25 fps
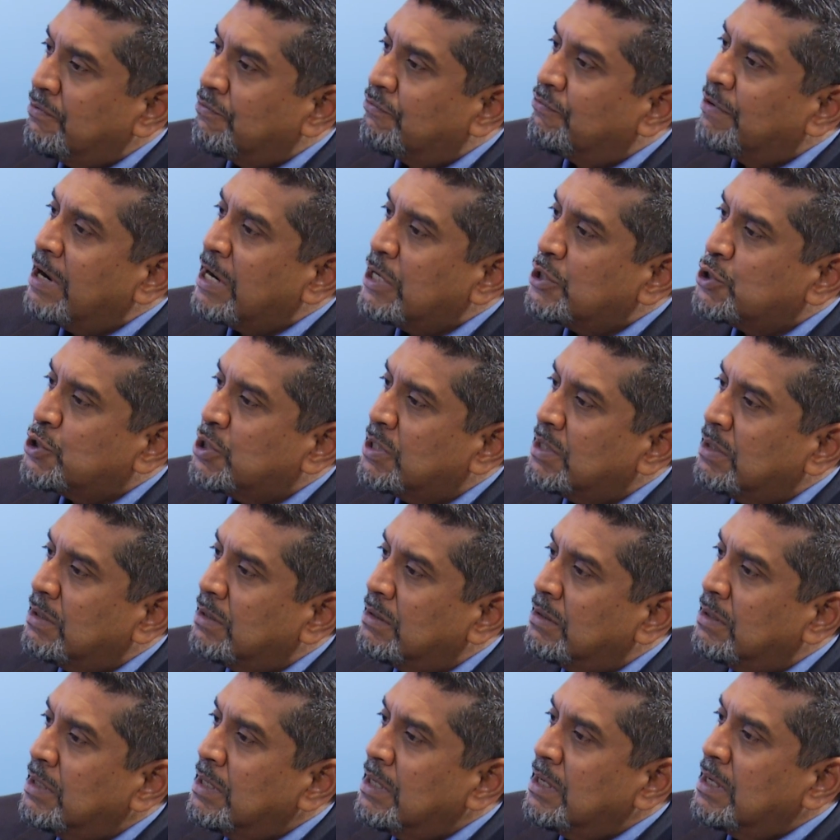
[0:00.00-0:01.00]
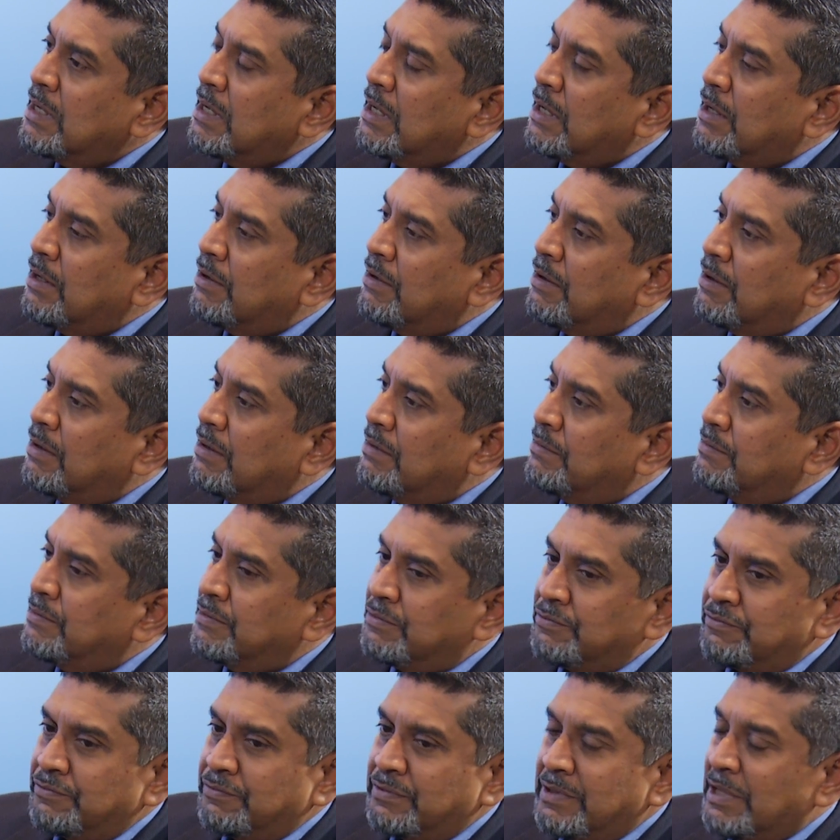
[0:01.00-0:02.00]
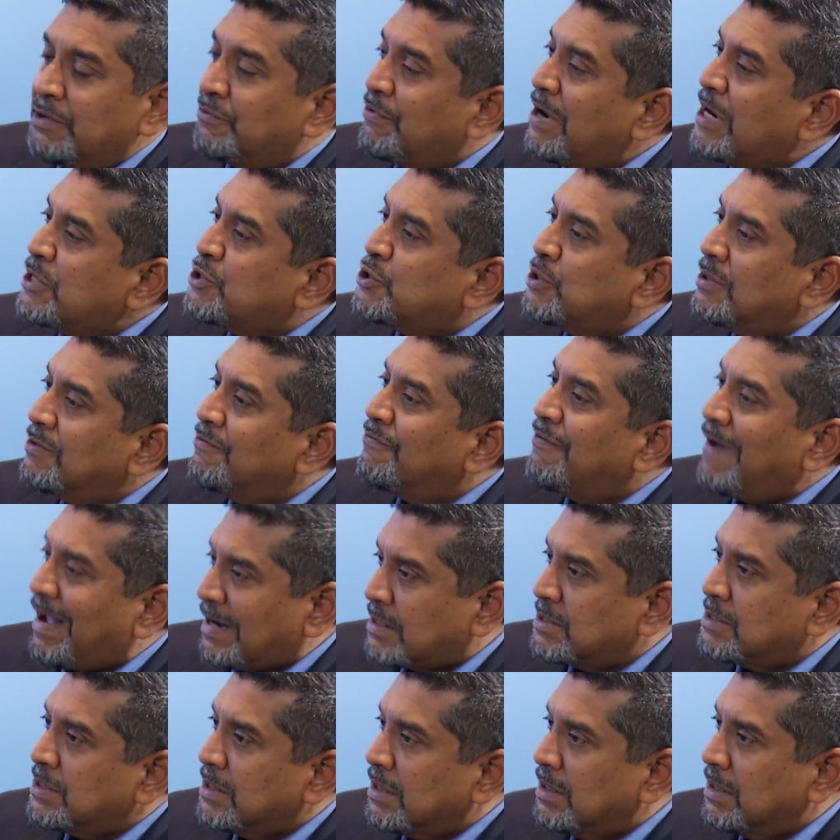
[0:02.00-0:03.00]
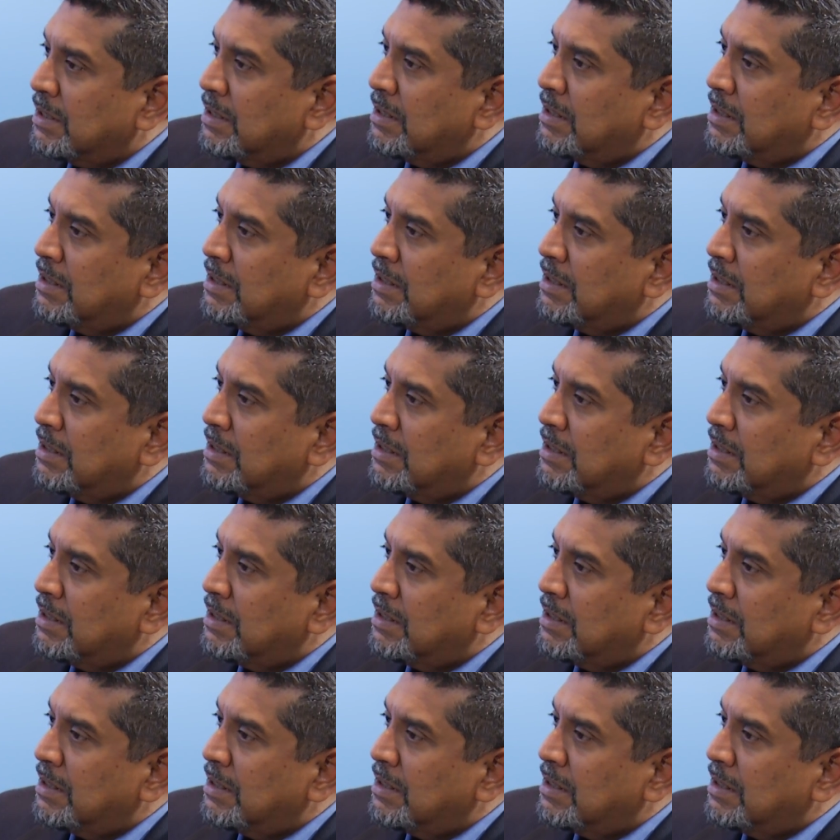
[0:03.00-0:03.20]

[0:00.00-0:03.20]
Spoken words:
the racial factor